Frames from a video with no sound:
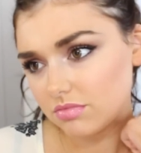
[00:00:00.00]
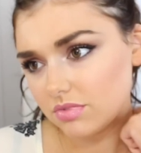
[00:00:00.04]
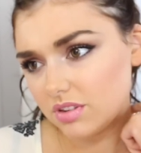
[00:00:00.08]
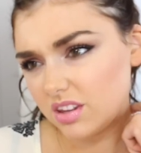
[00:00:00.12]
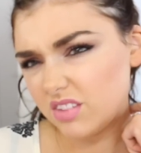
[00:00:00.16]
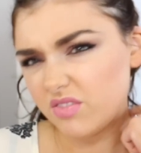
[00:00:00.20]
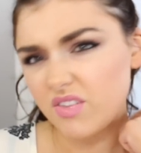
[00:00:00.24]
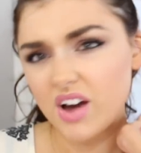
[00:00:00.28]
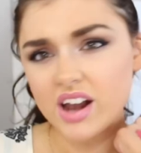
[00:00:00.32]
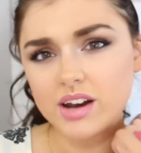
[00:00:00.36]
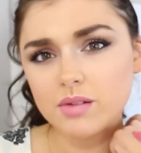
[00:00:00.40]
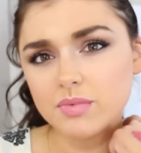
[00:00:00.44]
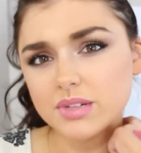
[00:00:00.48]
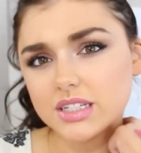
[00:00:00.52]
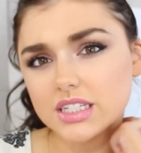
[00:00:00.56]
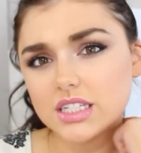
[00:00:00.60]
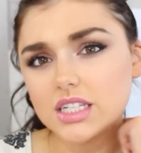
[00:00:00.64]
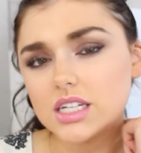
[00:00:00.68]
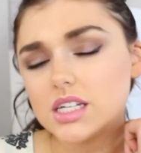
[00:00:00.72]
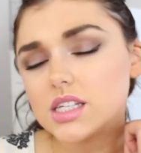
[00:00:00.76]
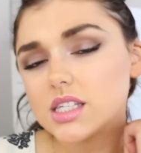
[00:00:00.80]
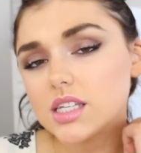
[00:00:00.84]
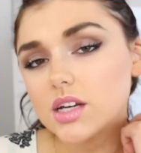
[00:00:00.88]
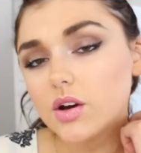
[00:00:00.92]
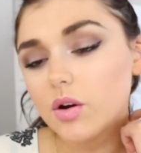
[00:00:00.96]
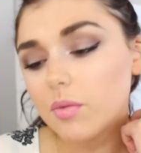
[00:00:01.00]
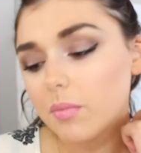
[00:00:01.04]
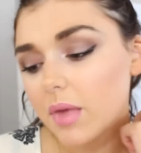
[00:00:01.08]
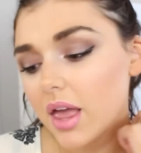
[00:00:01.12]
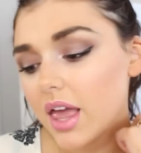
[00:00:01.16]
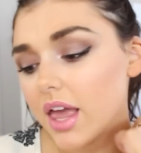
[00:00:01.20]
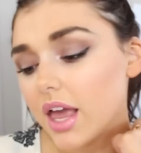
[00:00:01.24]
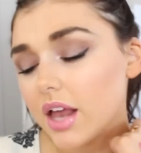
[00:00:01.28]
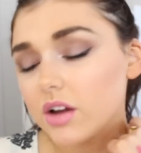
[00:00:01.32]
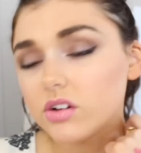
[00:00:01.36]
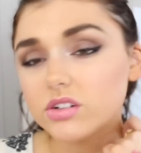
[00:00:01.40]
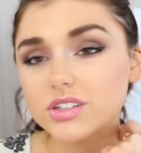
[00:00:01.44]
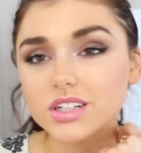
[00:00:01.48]
the vitamin C serum.
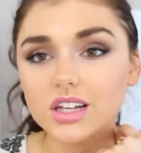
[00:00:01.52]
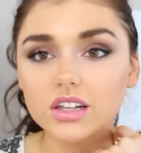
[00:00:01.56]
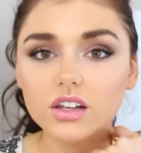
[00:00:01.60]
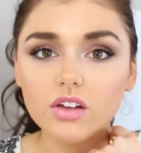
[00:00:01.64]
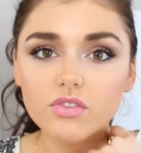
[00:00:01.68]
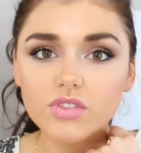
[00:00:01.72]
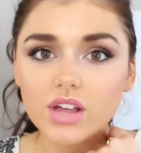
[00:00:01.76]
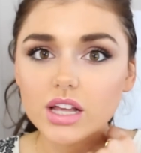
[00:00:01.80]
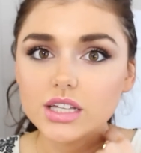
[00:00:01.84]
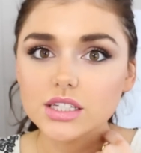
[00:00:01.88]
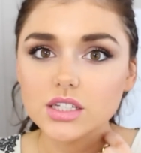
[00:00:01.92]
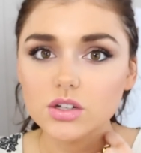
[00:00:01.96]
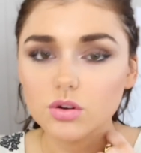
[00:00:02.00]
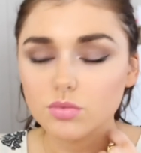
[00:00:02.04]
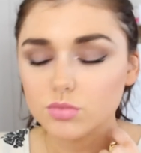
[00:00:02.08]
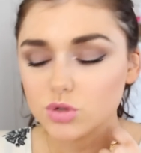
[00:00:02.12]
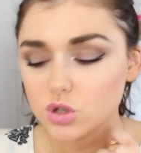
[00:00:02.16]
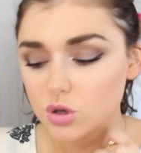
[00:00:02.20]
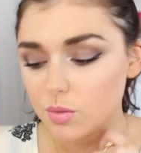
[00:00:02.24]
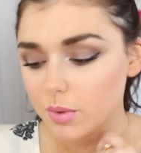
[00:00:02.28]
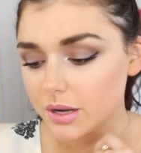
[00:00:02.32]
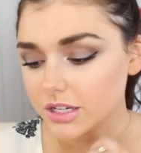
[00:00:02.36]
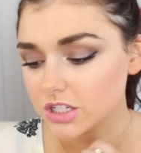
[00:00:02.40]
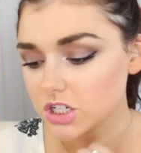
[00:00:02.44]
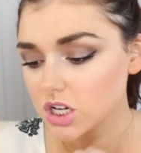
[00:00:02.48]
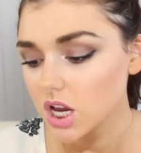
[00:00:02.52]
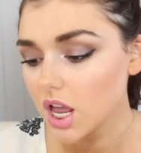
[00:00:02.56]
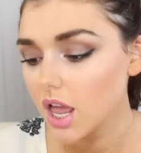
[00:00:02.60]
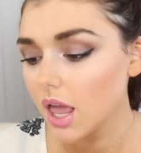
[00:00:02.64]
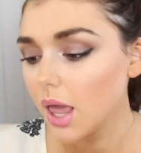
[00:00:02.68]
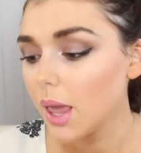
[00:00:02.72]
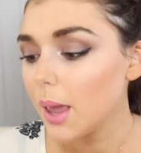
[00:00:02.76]
You guys, I love that serum so much.